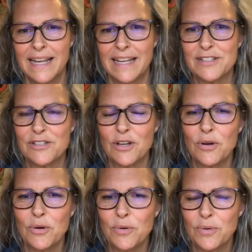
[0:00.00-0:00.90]
And
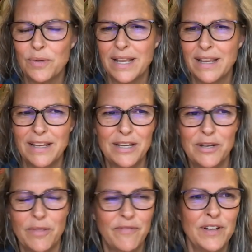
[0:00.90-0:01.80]
so,
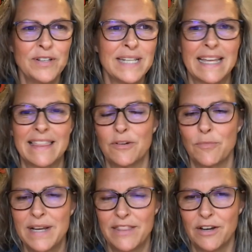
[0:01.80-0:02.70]
it feels like
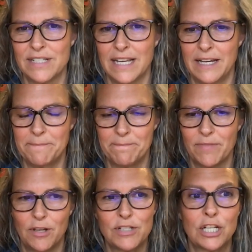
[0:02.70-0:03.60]
there's a
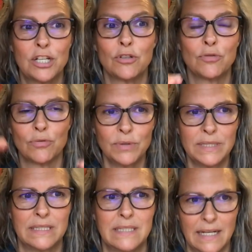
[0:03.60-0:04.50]

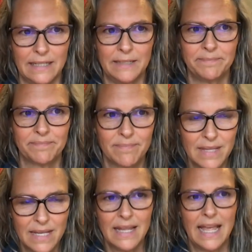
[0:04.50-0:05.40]
congruent
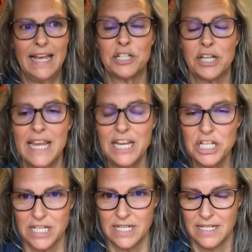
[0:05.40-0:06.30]

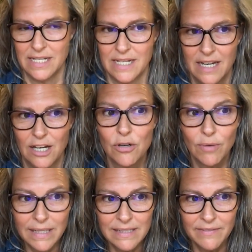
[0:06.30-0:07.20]
education,
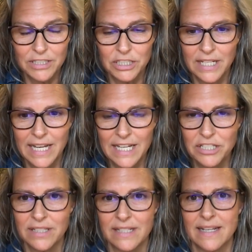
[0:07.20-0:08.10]
aggressive
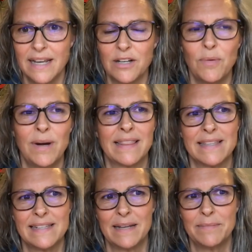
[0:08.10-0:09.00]
education that's got to go on at the
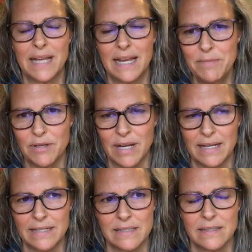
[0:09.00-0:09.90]
same time, you
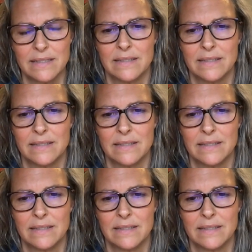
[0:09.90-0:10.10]
guys.